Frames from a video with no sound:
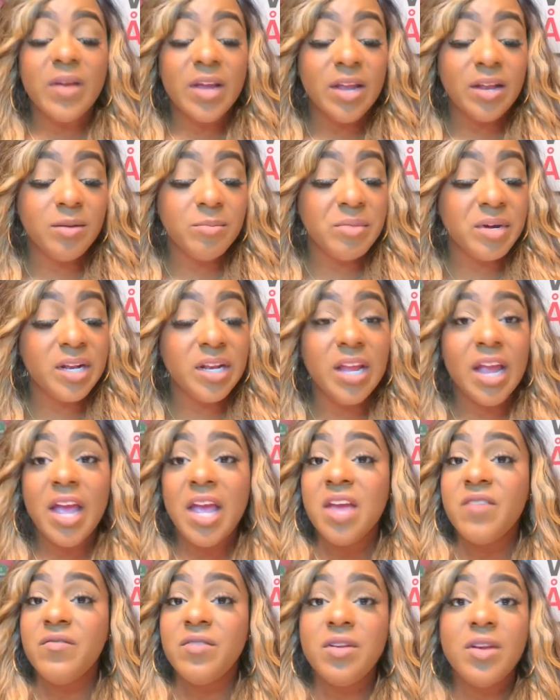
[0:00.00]
and Bunny,
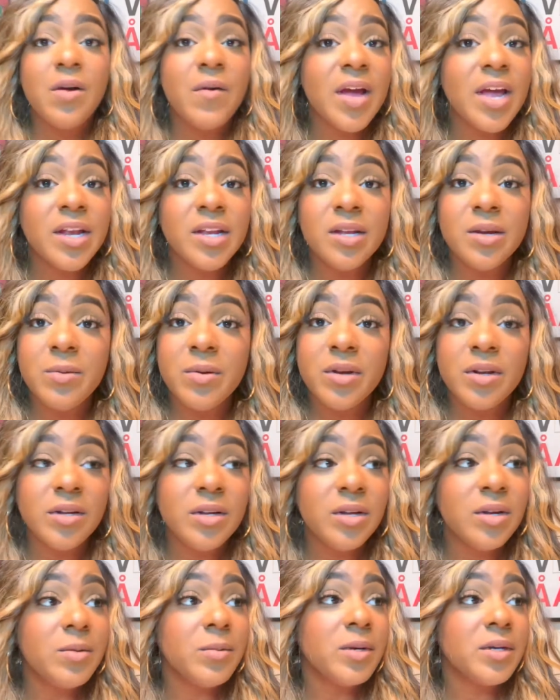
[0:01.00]
I have no idea where to
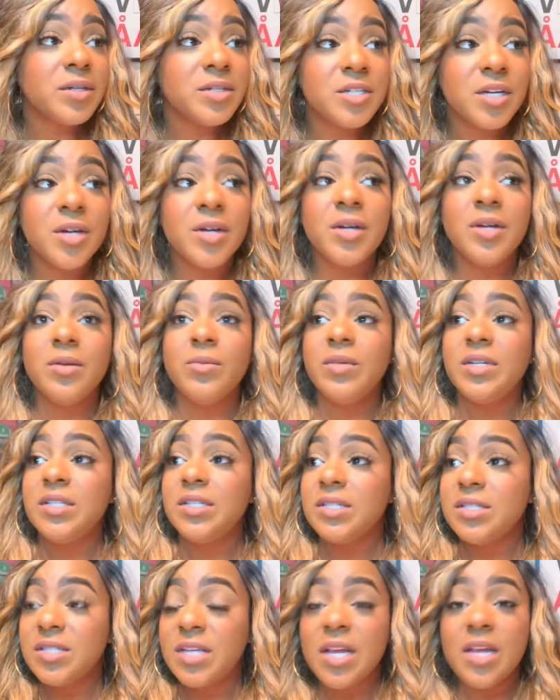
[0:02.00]
look, where to turn, what
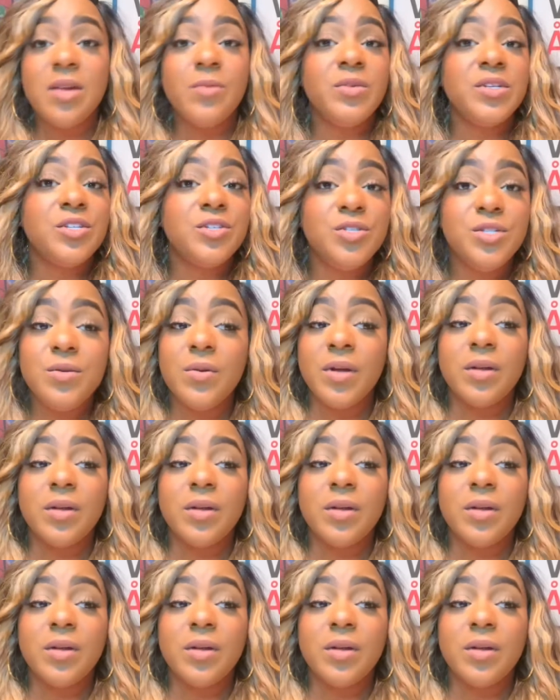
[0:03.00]
to say, what to do.